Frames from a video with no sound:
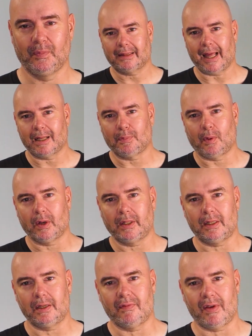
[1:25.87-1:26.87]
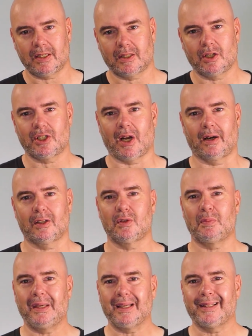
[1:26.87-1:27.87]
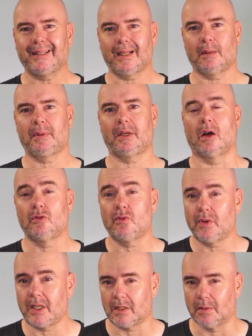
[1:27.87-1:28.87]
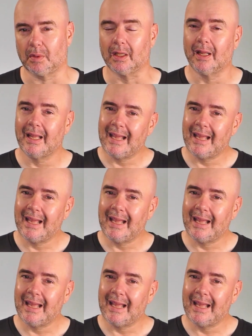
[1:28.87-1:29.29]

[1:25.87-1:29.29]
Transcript: At that point, the investor started to be a little bit unreasonable,